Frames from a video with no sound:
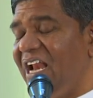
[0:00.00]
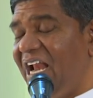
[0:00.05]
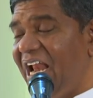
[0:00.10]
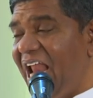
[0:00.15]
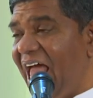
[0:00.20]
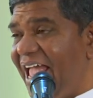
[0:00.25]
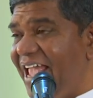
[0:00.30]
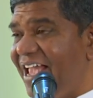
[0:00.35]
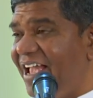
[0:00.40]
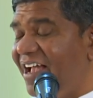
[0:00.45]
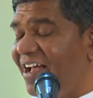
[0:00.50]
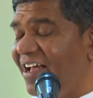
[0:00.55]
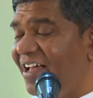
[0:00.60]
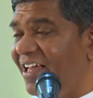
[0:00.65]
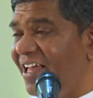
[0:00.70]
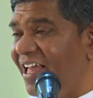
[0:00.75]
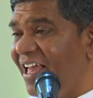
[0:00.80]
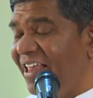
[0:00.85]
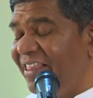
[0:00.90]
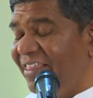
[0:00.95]
like
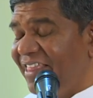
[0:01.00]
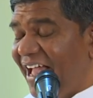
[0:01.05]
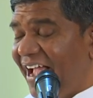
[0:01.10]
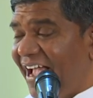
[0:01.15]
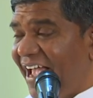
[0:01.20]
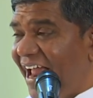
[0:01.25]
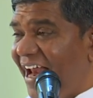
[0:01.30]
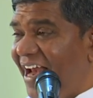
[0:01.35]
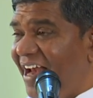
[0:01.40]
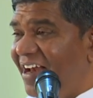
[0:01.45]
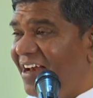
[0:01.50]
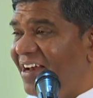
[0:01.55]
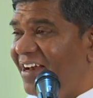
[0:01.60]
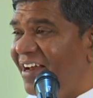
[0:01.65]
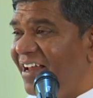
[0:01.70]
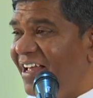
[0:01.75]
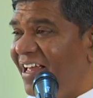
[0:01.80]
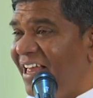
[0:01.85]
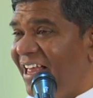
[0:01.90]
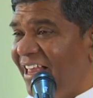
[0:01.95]
the hen
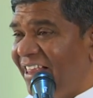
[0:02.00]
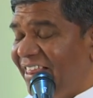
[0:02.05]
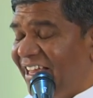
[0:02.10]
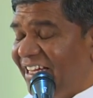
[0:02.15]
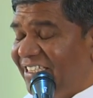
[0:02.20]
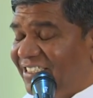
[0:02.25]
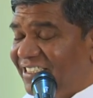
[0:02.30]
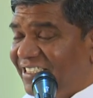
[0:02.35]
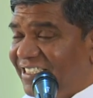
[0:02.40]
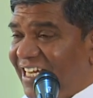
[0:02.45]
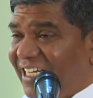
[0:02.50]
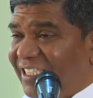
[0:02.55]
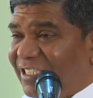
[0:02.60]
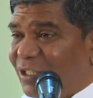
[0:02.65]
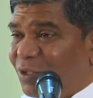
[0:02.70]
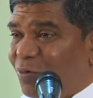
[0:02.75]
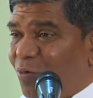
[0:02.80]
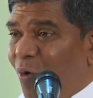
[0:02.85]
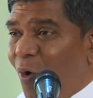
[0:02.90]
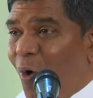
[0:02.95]
that sits